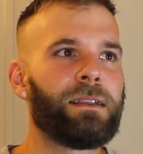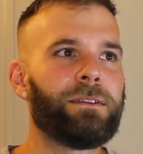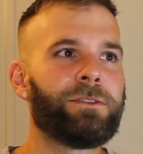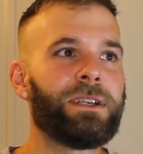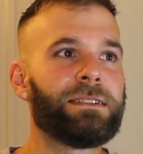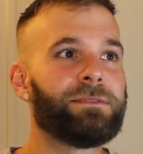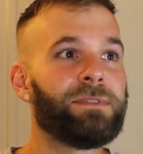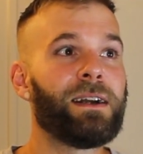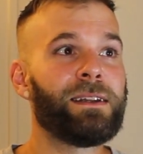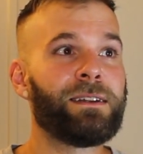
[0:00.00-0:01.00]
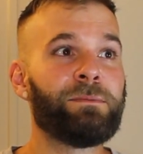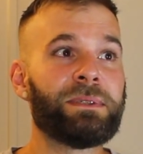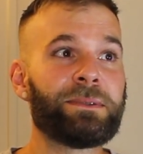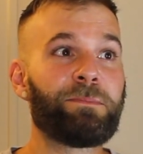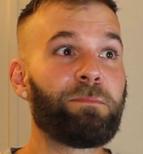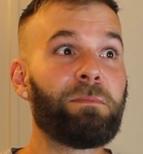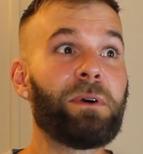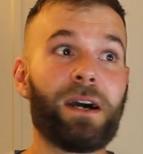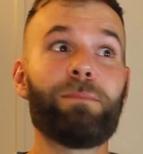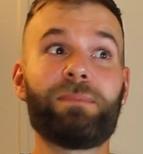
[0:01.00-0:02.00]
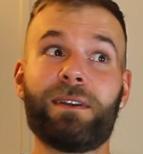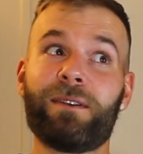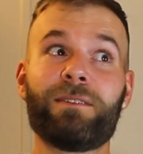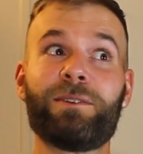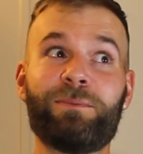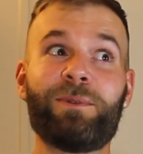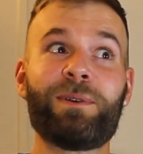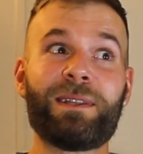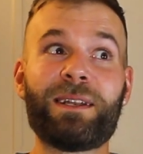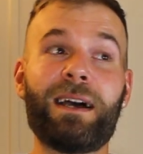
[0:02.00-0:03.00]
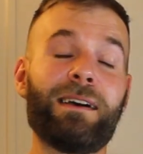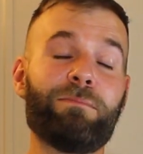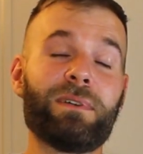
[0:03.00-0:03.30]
your chance of finding them is up there a little more than not,